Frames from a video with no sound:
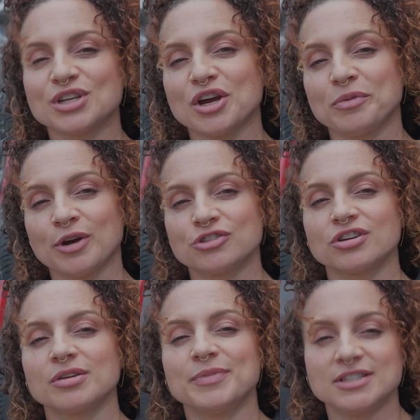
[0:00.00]
tire
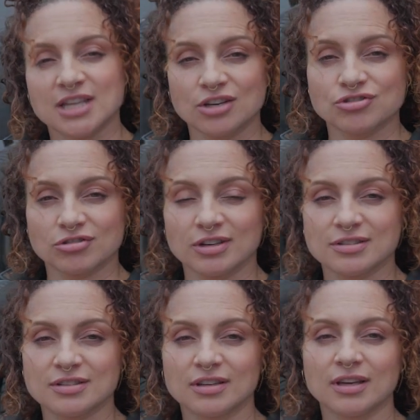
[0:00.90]
pressure can be
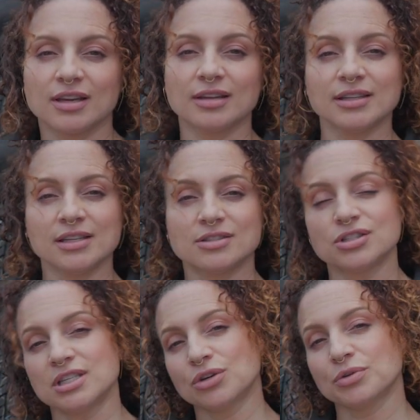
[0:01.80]
dangerous. It can lead
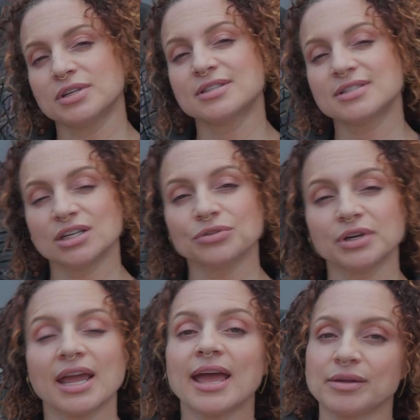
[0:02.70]
to decreased
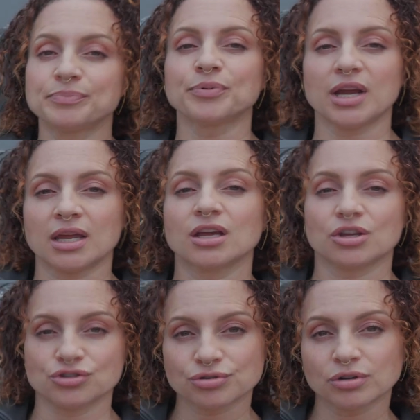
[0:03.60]
steering and braking
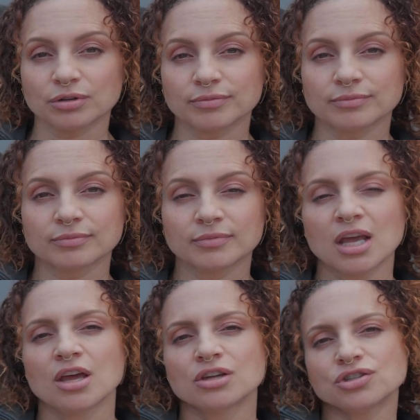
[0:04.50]
control.
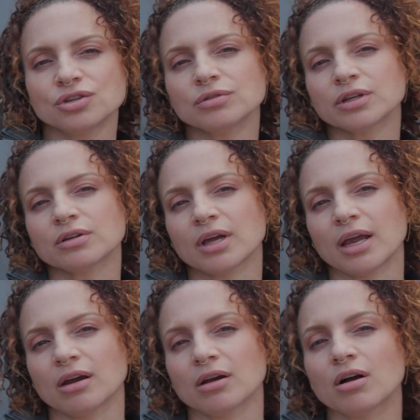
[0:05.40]
Too little
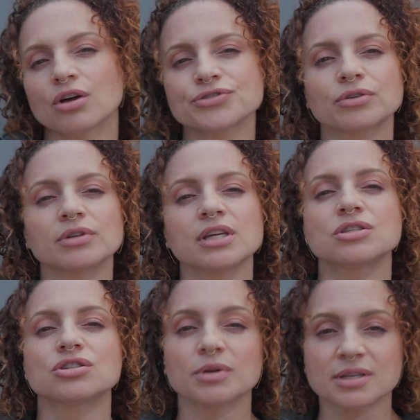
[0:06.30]
air also
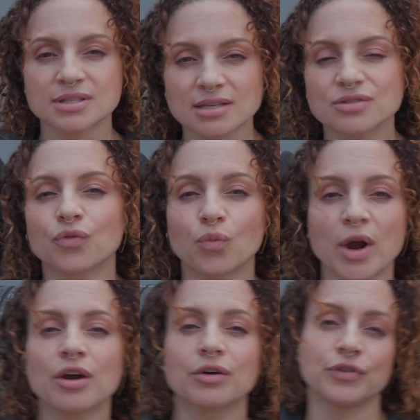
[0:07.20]
leads to excessive
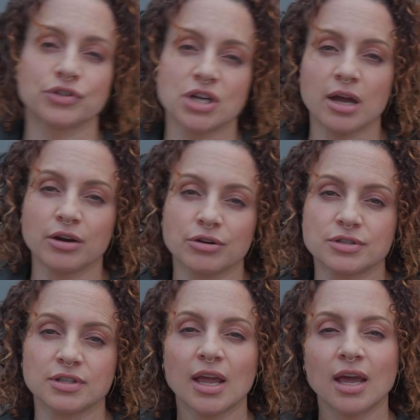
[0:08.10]
wear of your
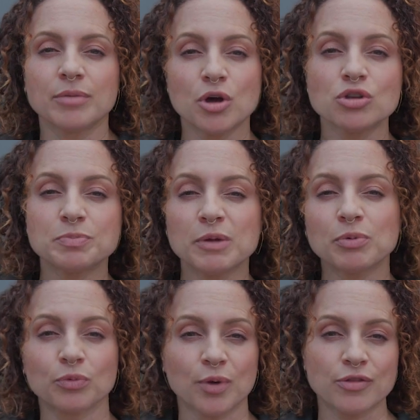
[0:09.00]
tires, and most
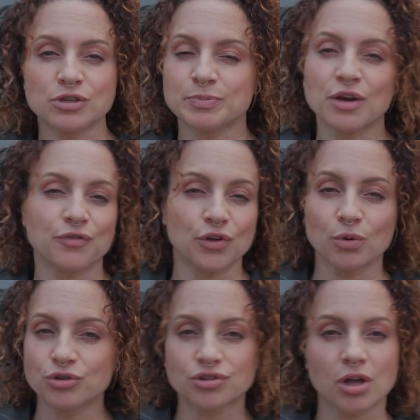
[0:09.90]
people would rather spend a few
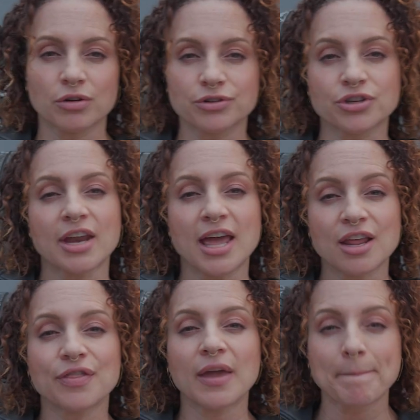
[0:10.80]
$100s on
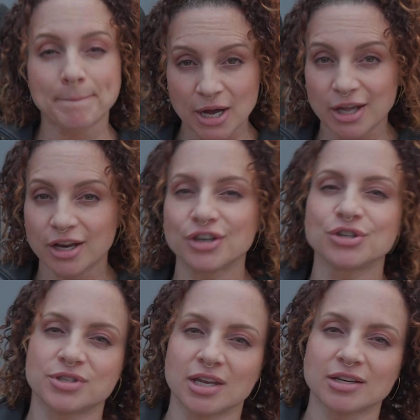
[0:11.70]
anything but a
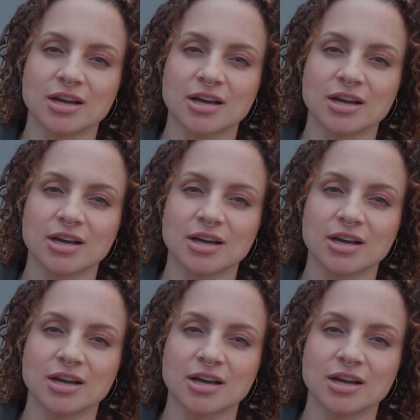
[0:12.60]
new set of